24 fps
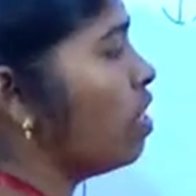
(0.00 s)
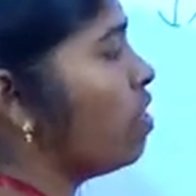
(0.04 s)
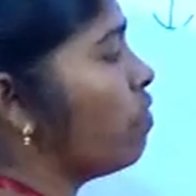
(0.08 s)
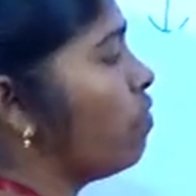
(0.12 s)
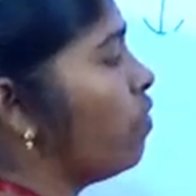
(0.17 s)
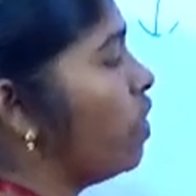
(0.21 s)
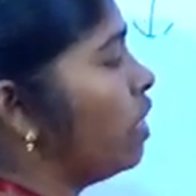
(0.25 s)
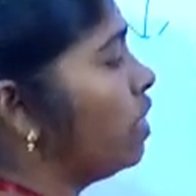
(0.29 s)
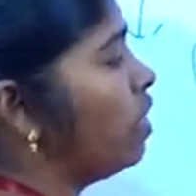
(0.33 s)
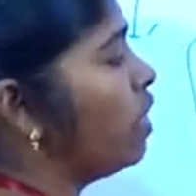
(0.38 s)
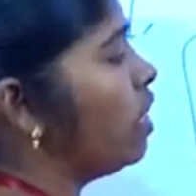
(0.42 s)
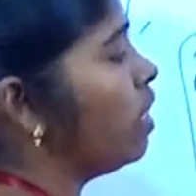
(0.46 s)

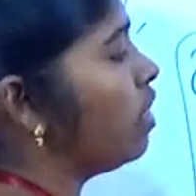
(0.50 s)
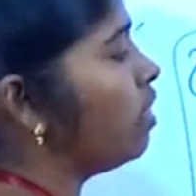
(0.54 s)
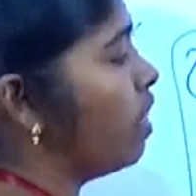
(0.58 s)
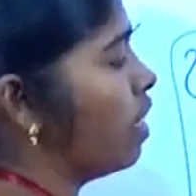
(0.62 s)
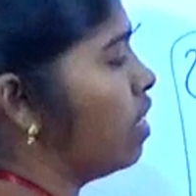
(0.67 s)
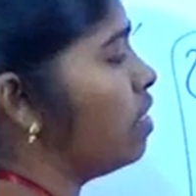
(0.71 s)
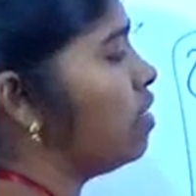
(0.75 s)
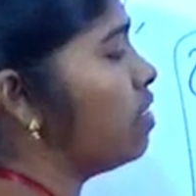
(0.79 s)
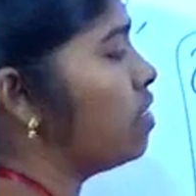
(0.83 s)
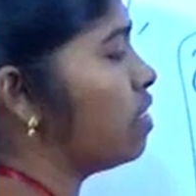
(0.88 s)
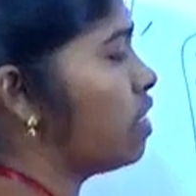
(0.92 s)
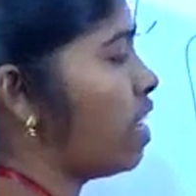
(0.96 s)
whether
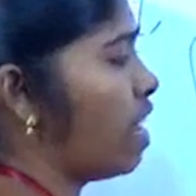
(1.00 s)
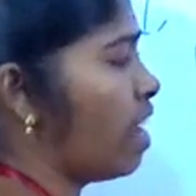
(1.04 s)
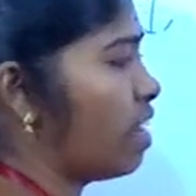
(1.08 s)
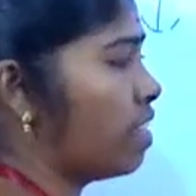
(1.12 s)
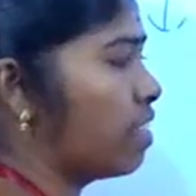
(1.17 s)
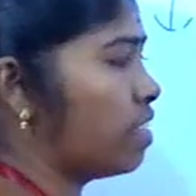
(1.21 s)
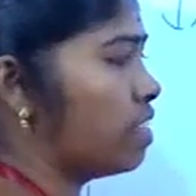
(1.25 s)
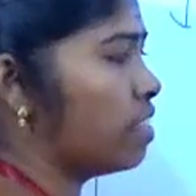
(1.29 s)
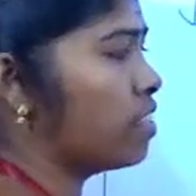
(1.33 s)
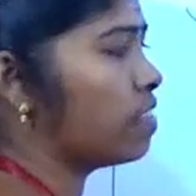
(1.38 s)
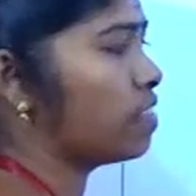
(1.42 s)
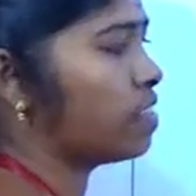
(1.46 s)
the
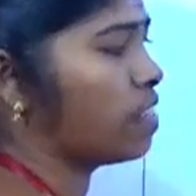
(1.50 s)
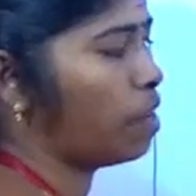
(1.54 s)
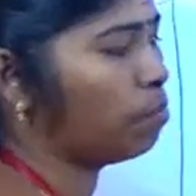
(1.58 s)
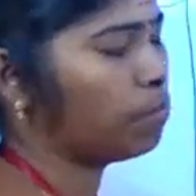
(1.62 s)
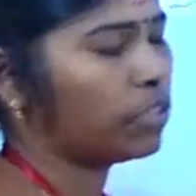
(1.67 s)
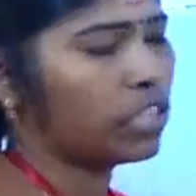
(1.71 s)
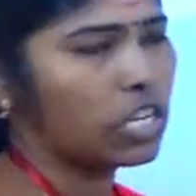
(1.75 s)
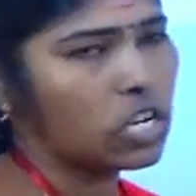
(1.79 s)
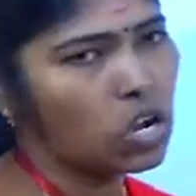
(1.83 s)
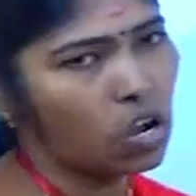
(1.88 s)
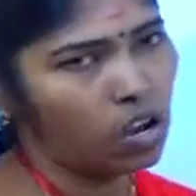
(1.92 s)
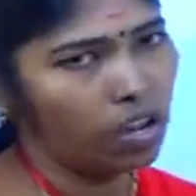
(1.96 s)
stack is
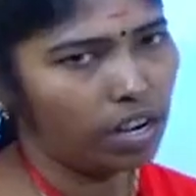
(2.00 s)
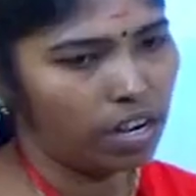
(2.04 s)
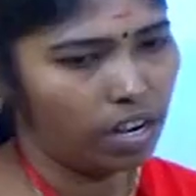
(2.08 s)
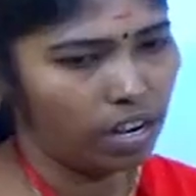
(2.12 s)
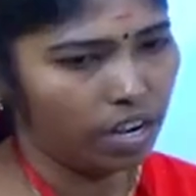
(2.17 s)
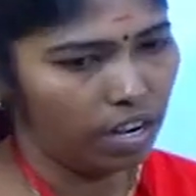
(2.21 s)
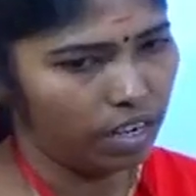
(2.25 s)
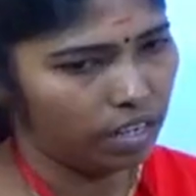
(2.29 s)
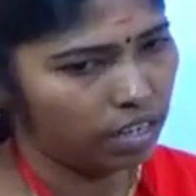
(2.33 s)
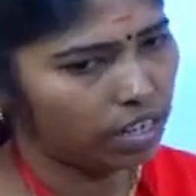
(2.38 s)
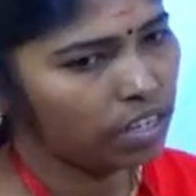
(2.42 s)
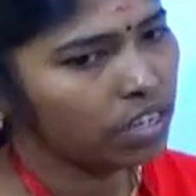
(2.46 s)
empty or
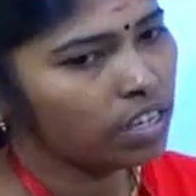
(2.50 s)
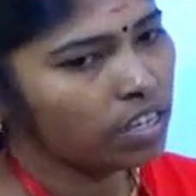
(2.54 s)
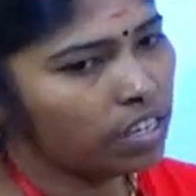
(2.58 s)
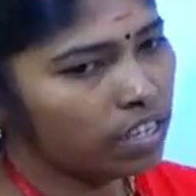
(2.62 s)
not.